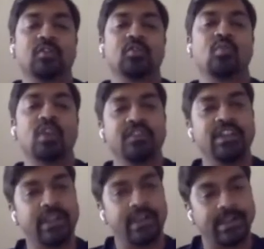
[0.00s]
So what
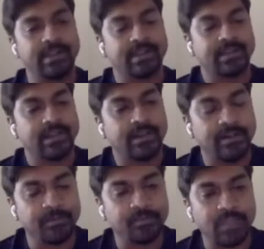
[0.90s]
we did is
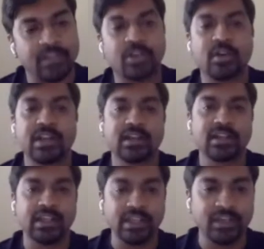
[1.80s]
um, during the
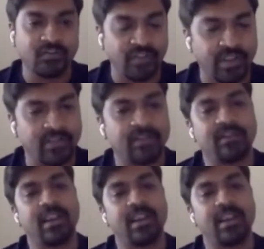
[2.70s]
delete phase,